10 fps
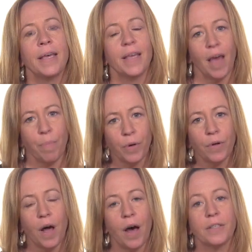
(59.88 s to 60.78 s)
Capital
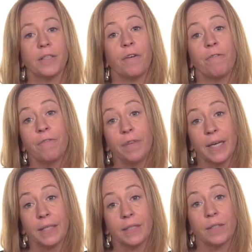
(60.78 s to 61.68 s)
costs are
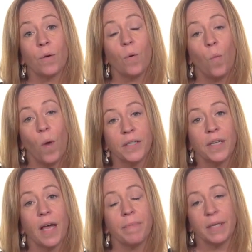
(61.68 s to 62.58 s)
fixed,
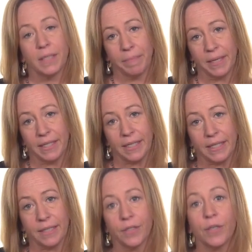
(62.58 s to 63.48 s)
one-time
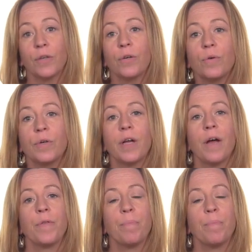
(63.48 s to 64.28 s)
expenses incurred on the